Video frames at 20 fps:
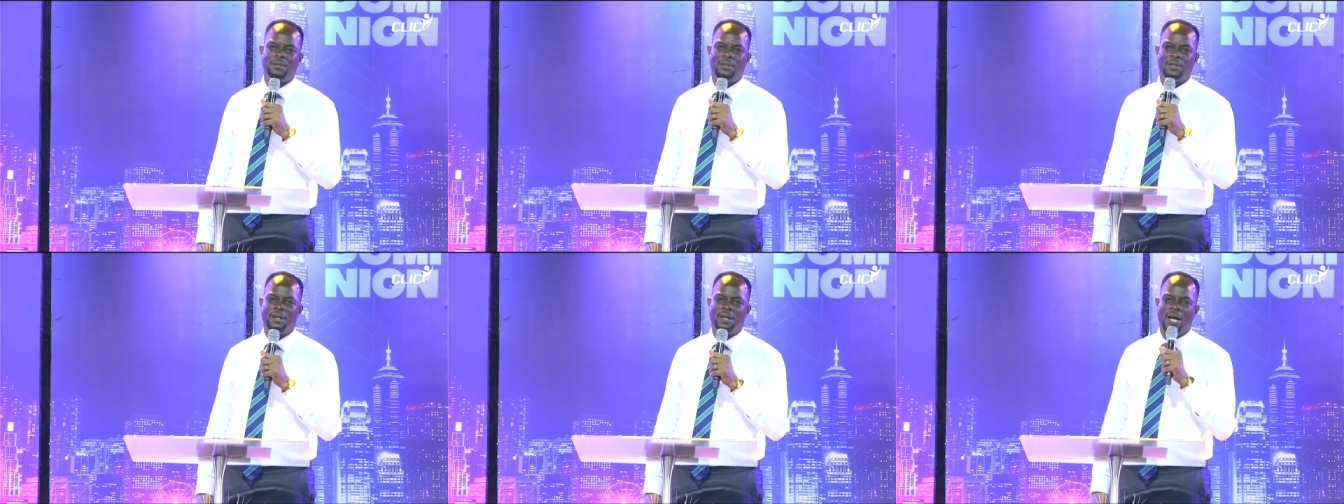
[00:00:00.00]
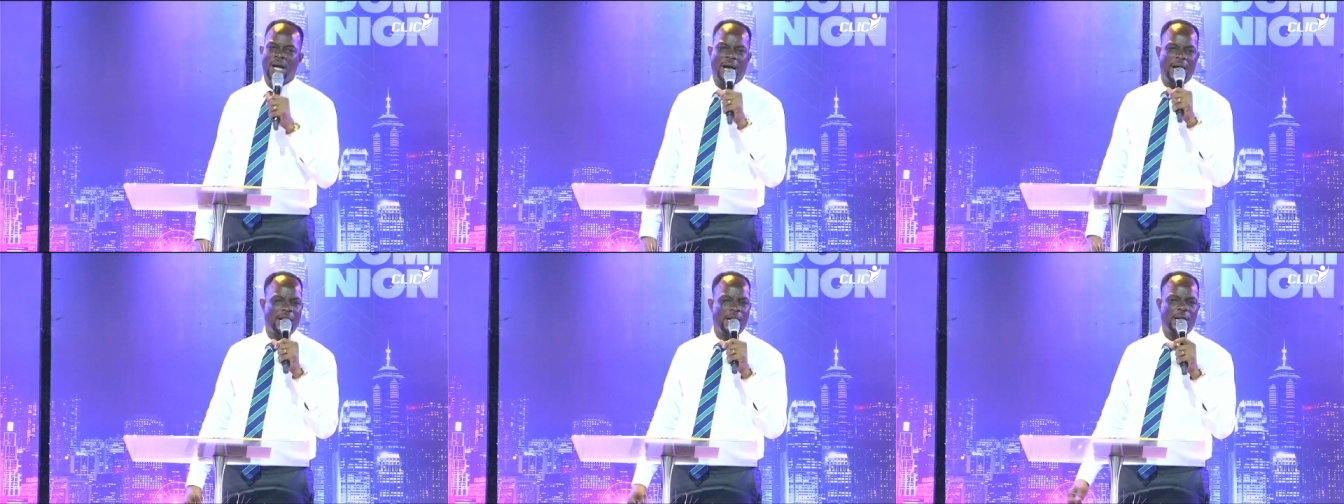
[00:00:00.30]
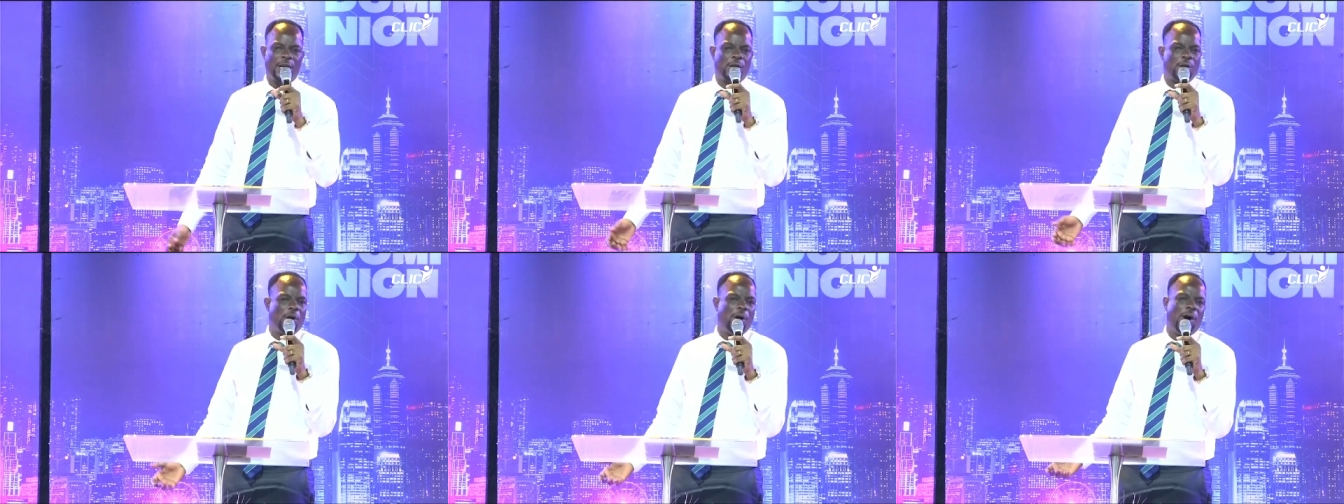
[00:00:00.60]
And
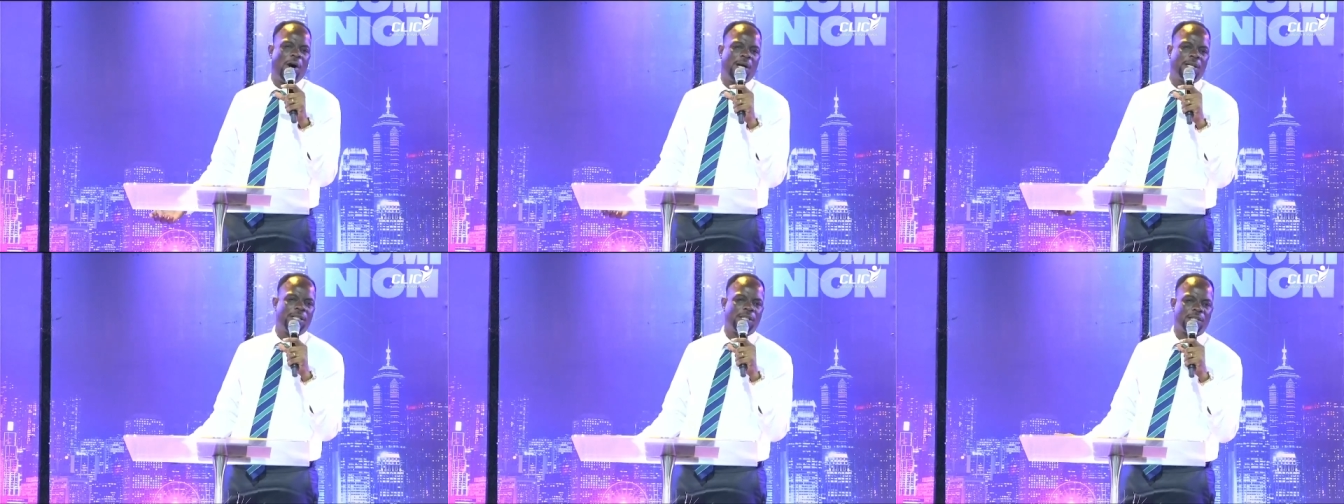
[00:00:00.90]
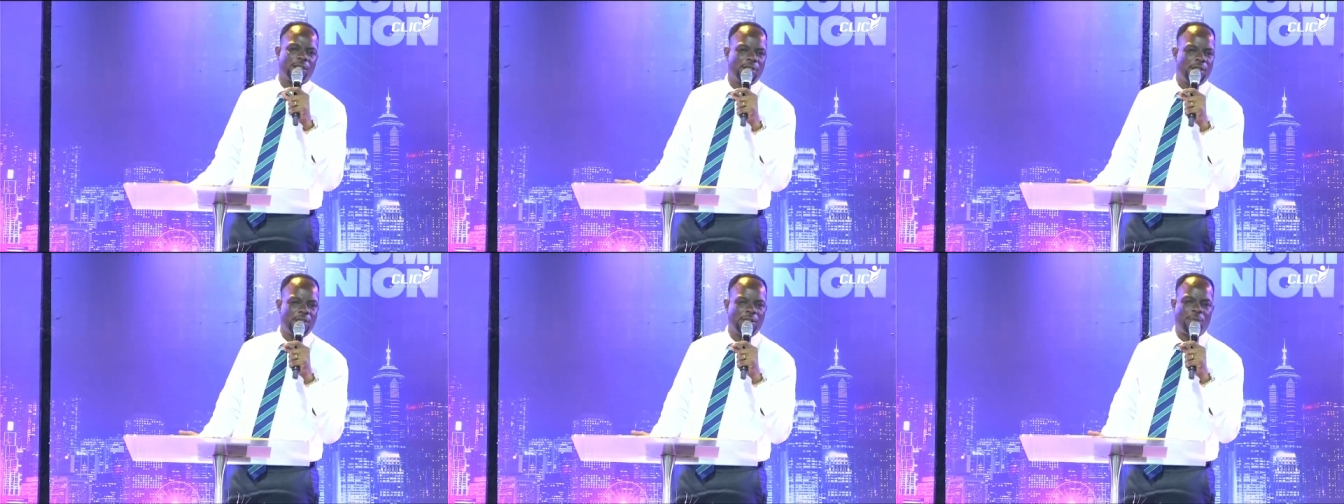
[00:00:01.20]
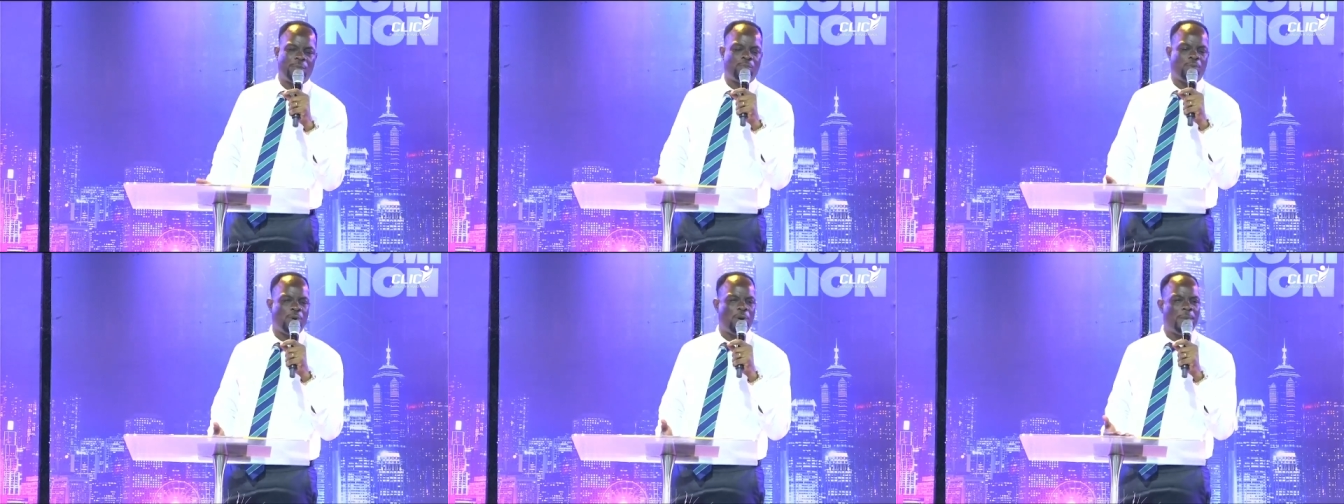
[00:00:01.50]
God is not the
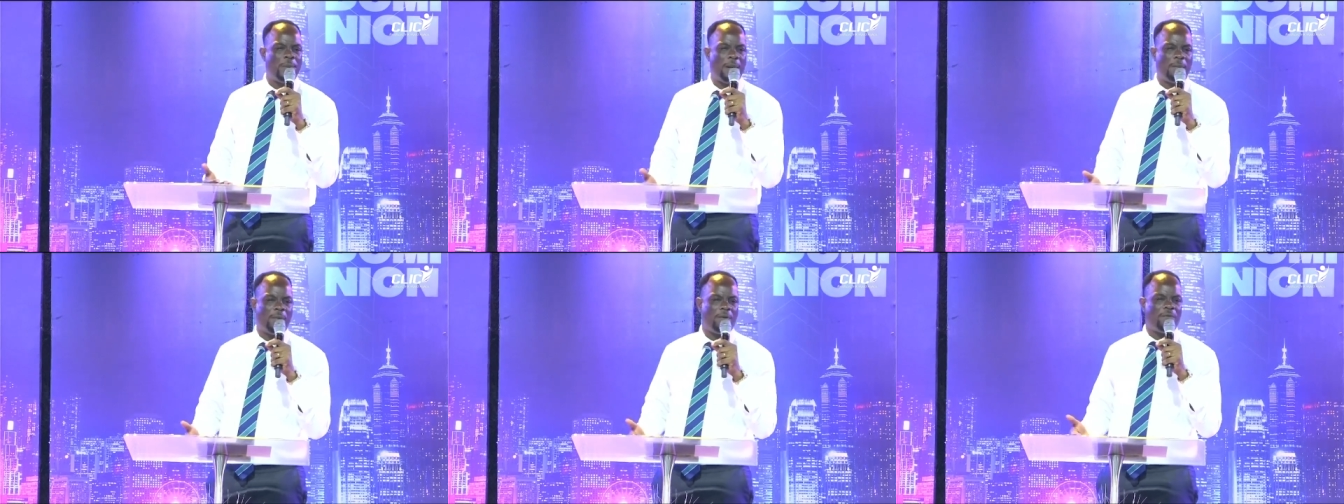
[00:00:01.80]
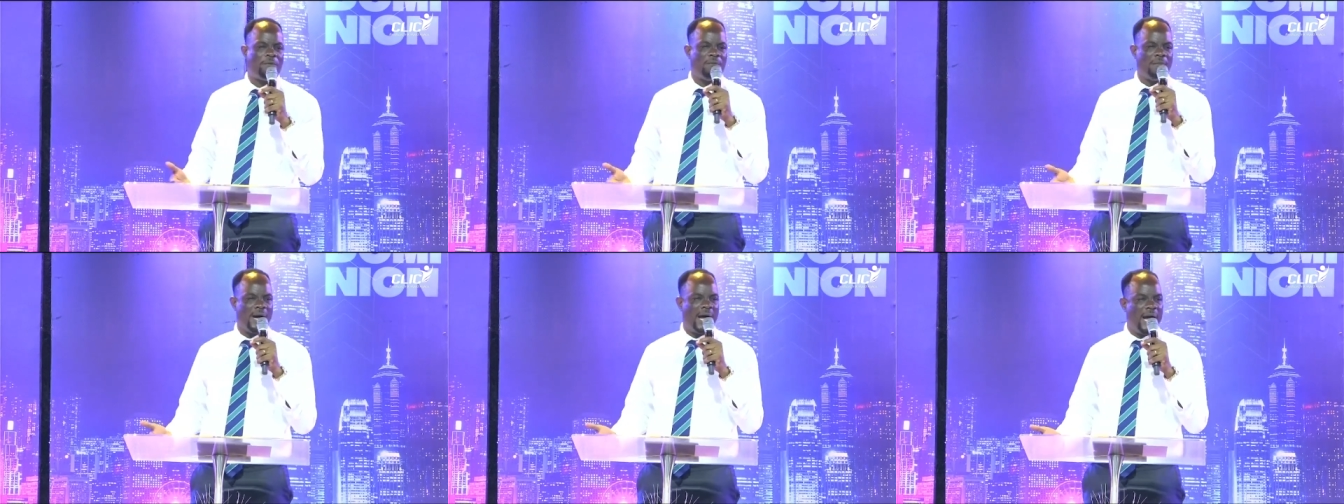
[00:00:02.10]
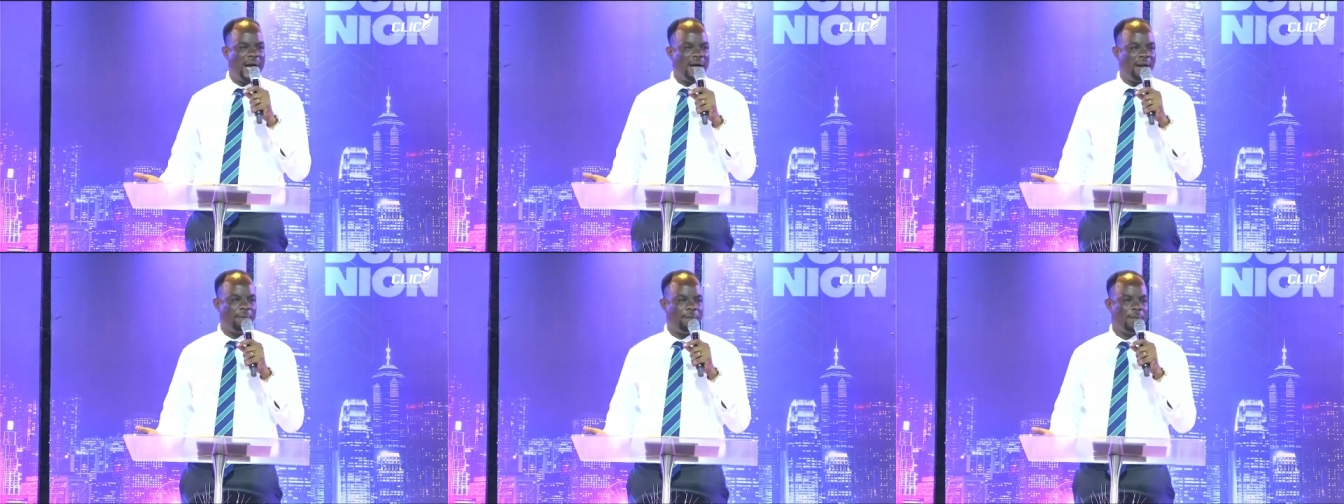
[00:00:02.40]
problem of
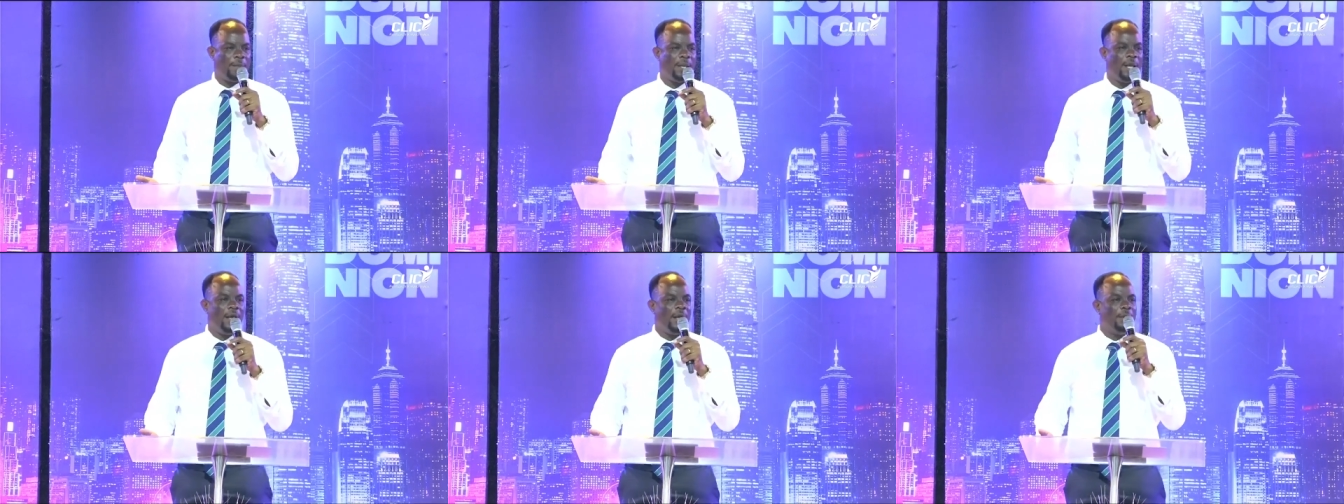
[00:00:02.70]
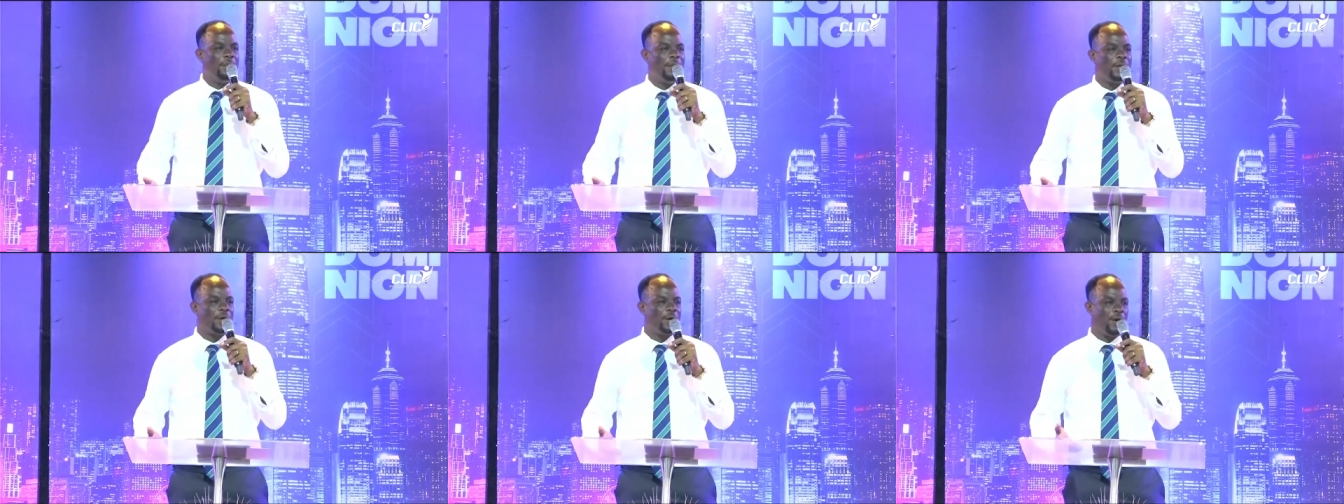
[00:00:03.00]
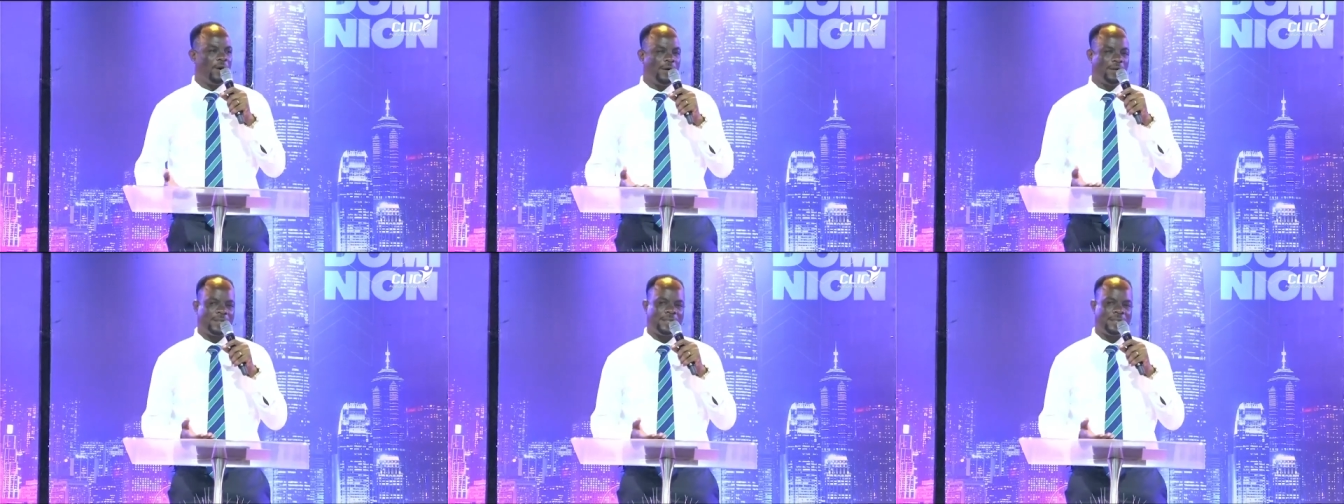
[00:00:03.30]
man because